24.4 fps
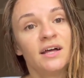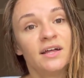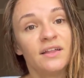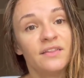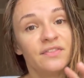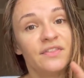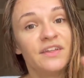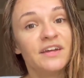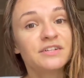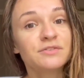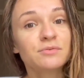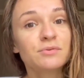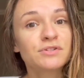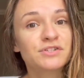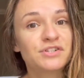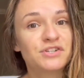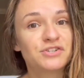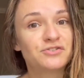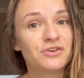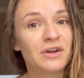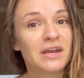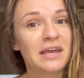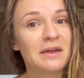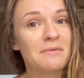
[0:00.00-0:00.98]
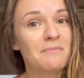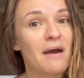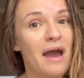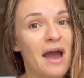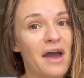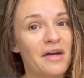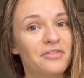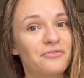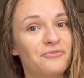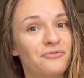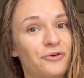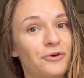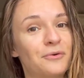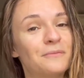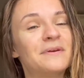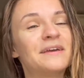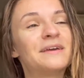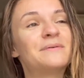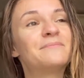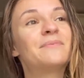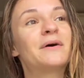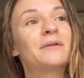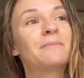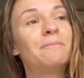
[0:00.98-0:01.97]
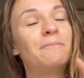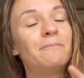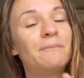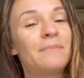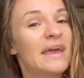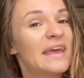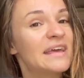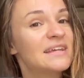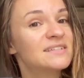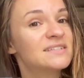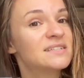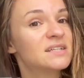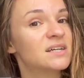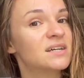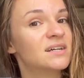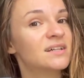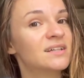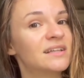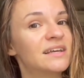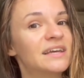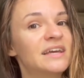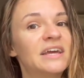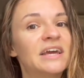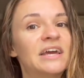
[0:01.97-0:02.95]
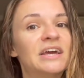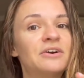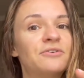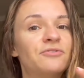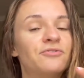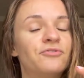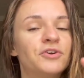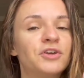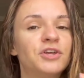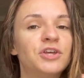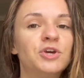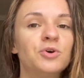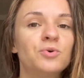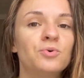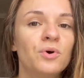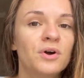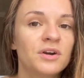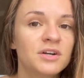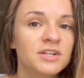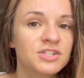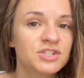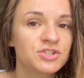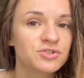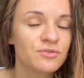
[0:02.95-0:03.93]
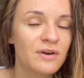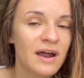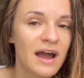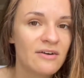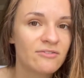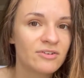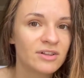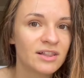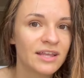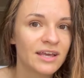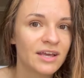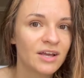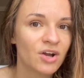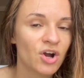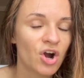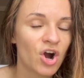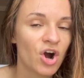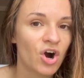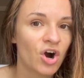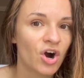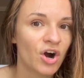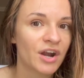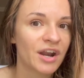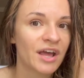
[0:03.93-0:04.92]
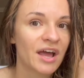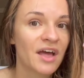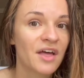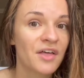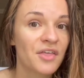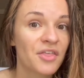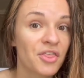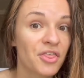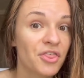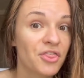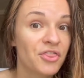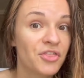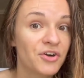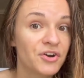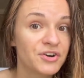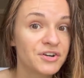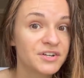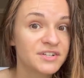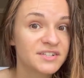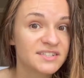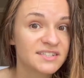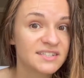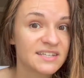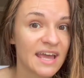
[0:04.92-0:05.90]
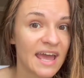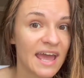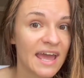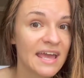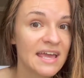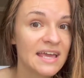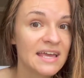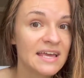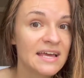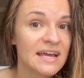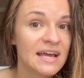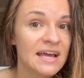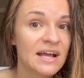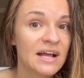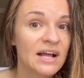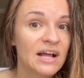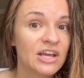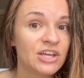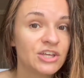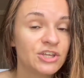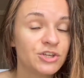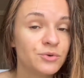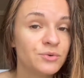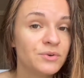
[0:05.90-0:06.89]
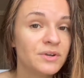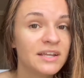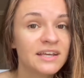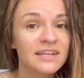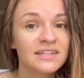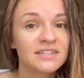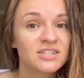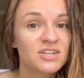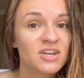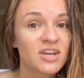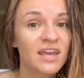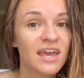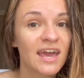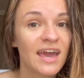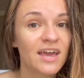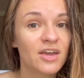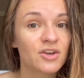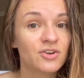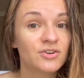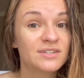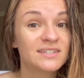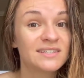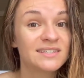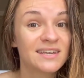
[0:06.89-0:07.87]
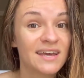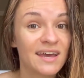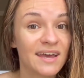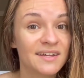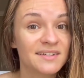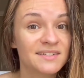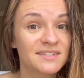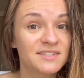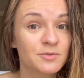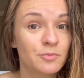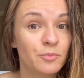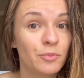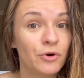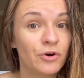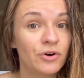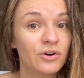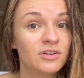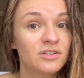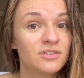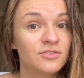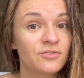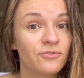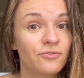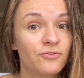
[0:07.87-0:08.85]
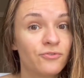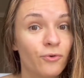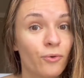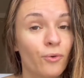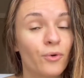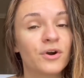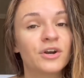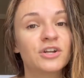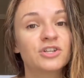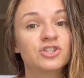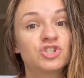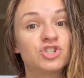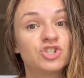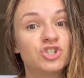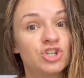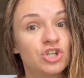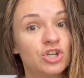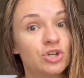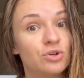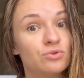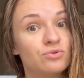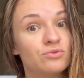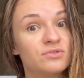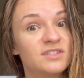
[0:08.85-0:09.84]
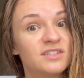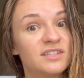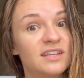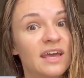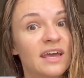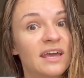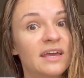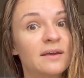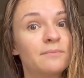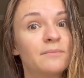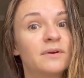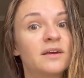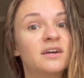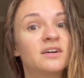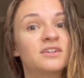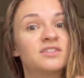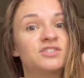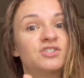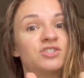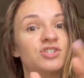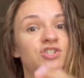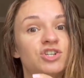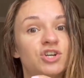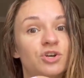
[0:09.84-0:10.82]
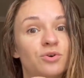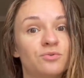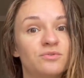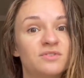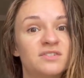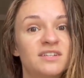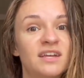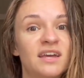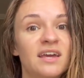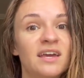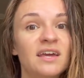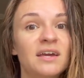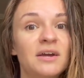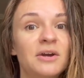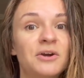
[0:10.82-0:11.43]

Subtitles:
this was a tricky math for me, but basically, if you are traveling on Thursday, you need to get your test booked for Tuesday, because Tuesday